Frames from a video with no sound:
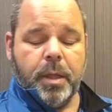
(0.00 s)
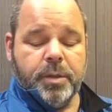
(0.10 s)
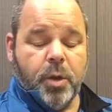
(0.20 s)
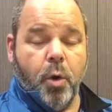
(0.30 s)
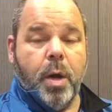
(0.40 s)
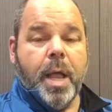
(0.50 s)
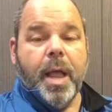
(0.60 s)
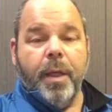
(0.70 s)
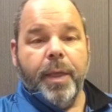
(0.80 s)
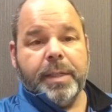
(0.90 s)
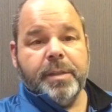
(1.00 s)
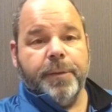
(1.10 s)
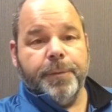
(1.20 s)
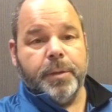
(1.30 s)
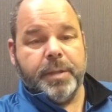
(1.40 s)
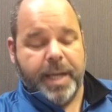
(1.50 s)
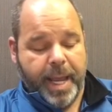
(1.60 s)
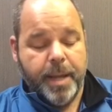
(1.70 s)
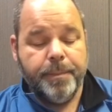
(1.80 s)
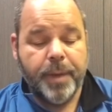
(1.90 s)
So that's it for
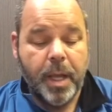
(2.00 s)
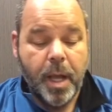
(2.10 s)
today.